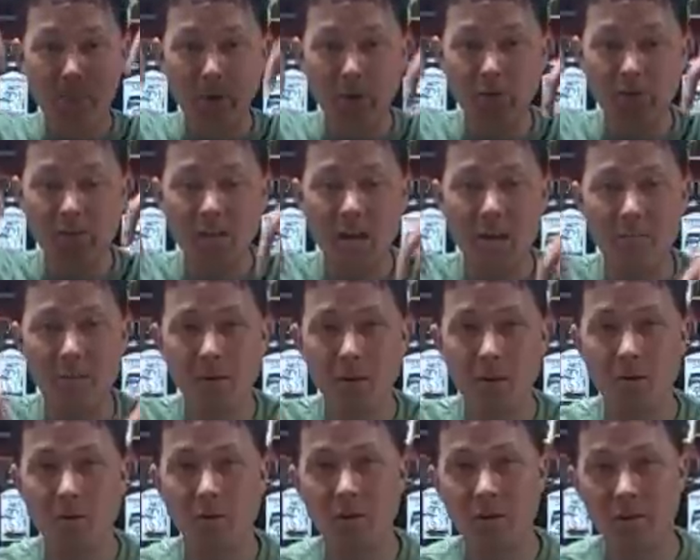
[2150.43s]
post down
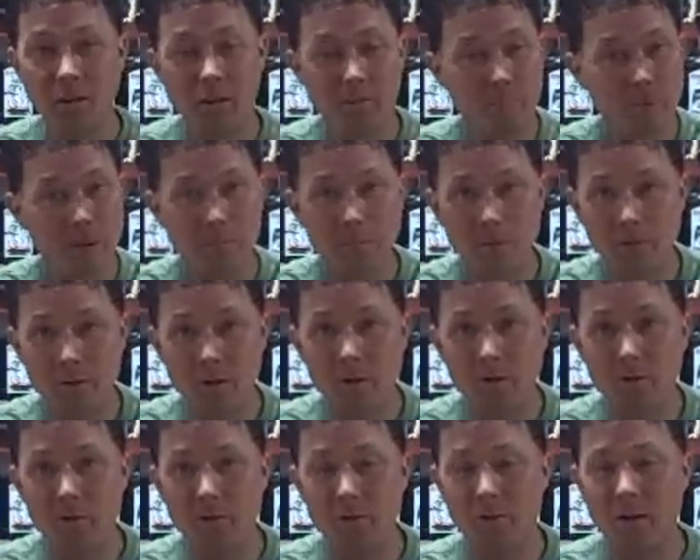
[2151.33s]
below and let people
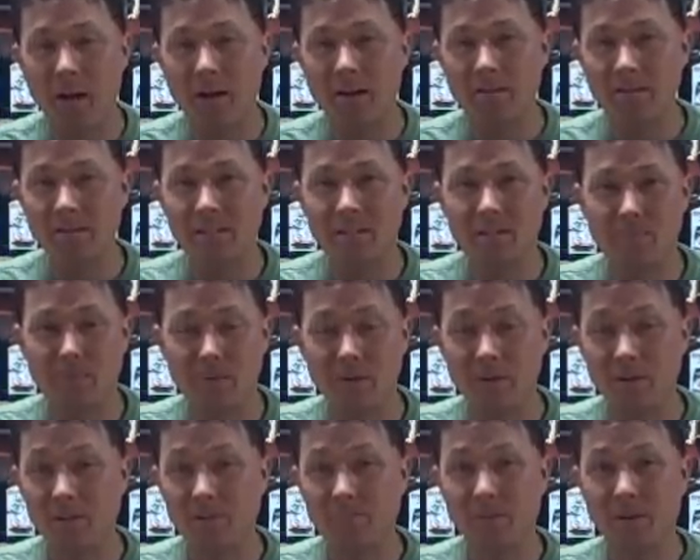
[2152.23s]
know your guys'
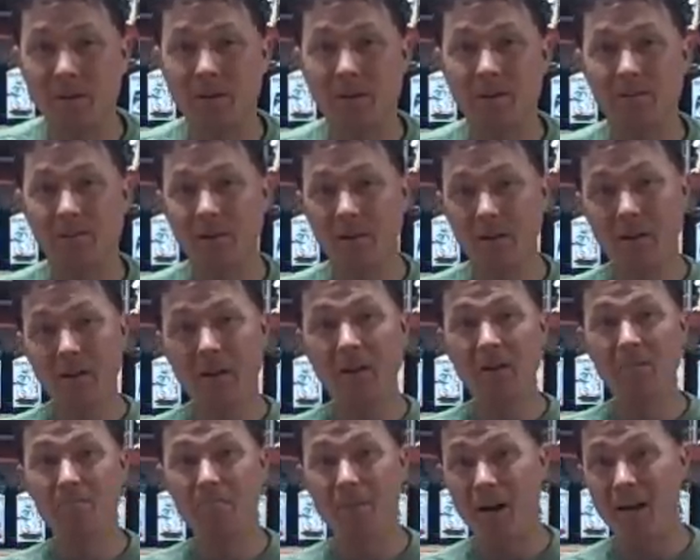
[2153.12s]
experience, because
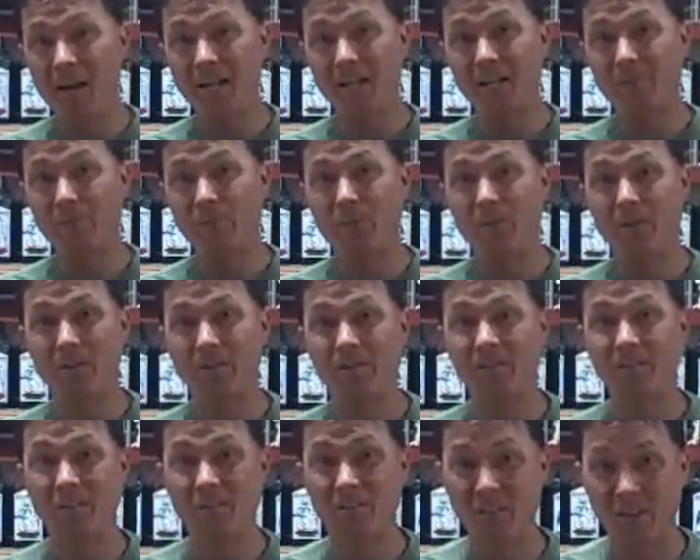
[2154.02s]
in my
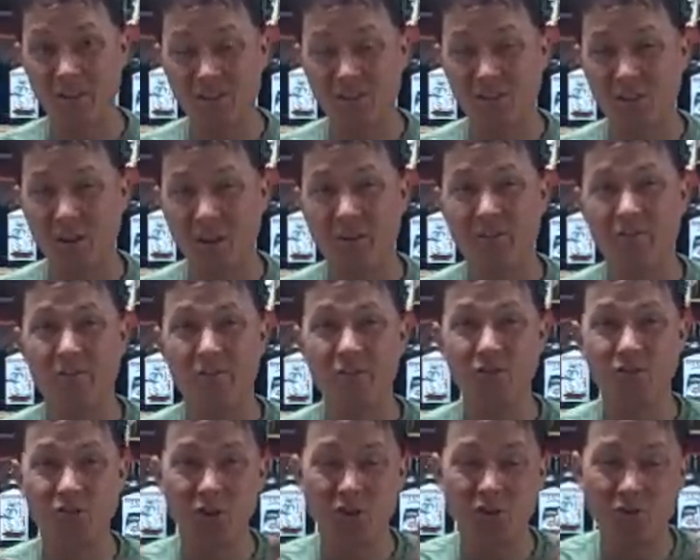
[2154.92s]
experience, this stuff
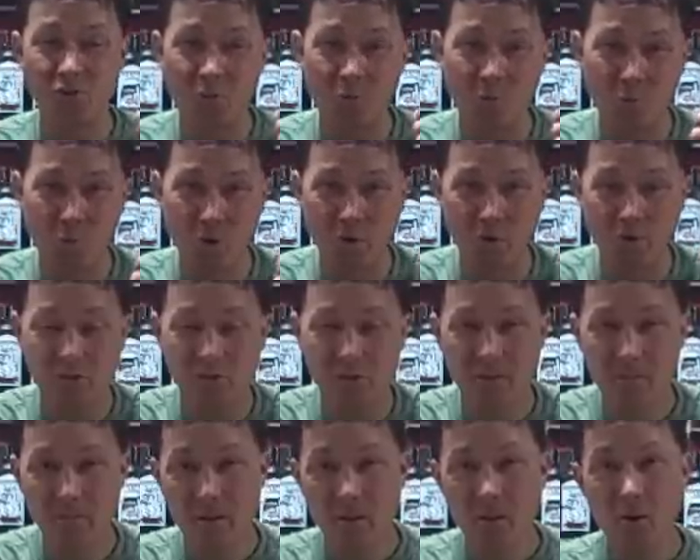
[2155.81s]
just
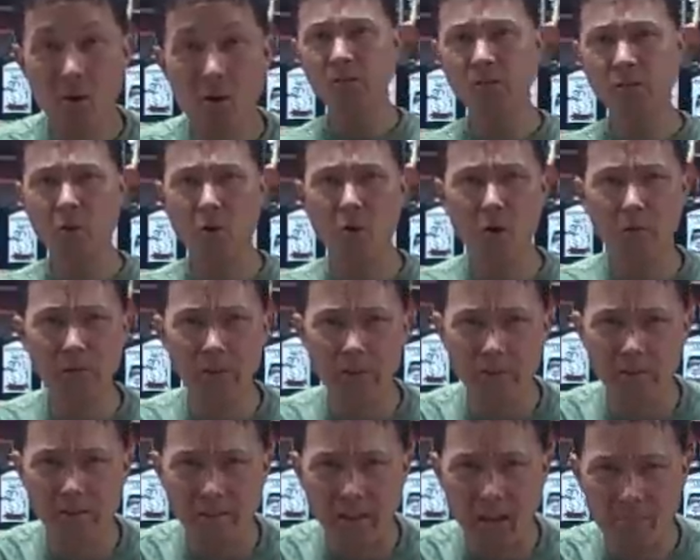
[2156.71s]
works. So
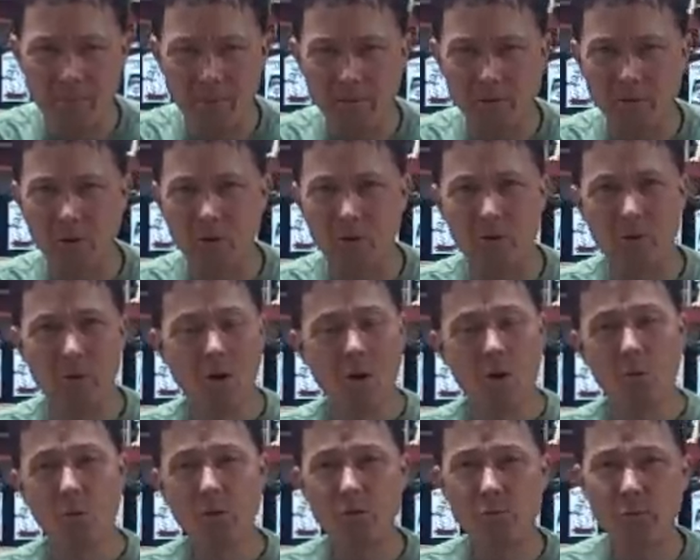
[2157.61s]
hopefully this episode
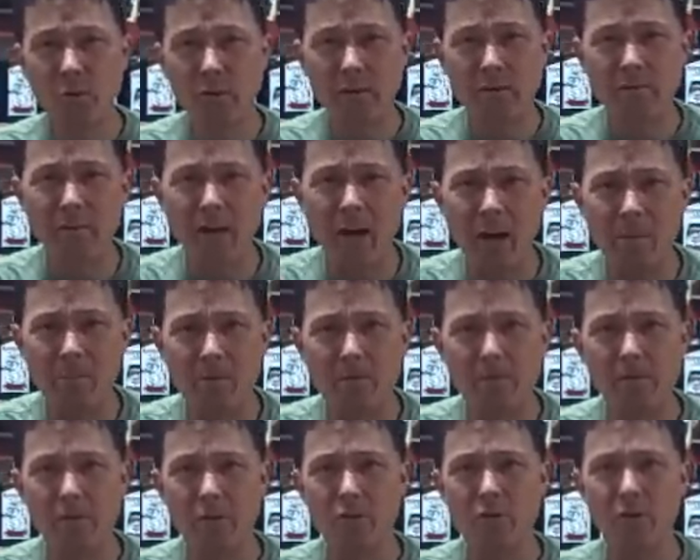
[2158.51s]
was really
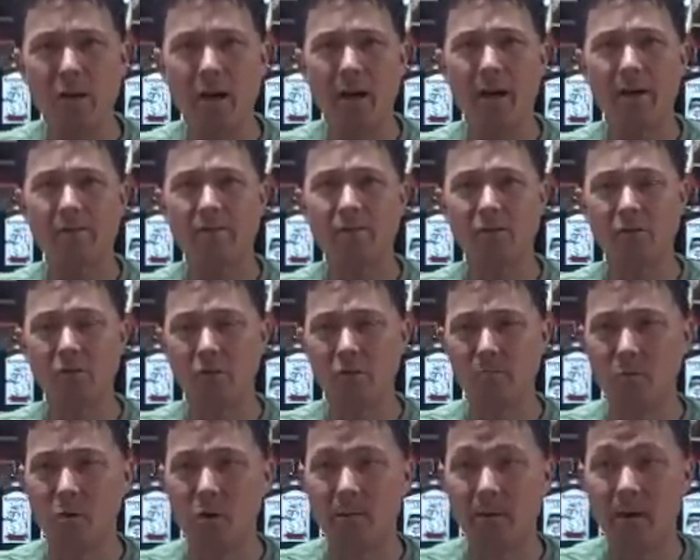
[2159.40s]
valuable for you guys to
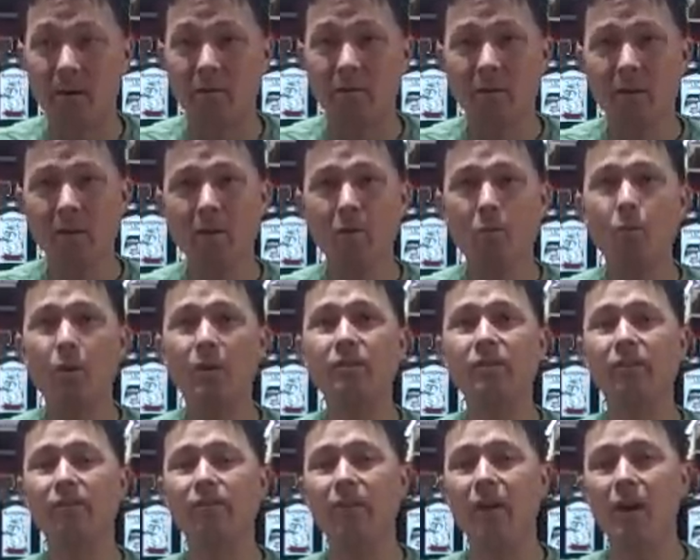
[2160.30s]
learn more about what's